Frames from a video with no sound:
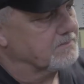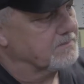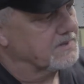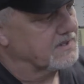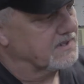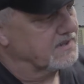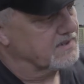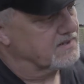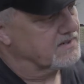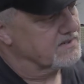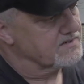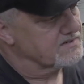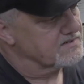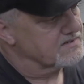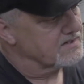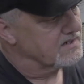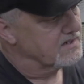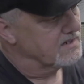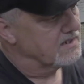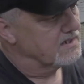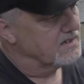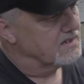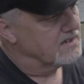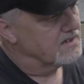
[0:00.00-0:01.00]
because
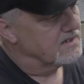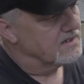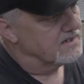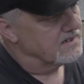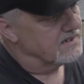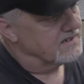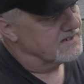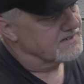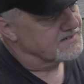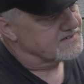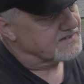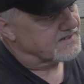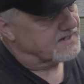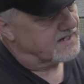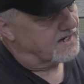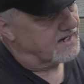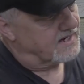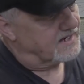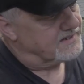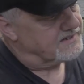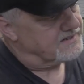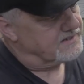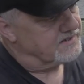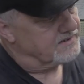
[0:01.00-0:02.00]
it's
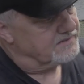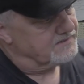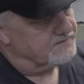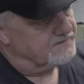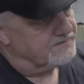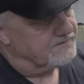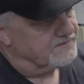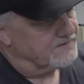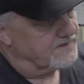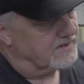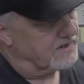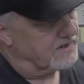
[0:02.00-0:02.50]
kind of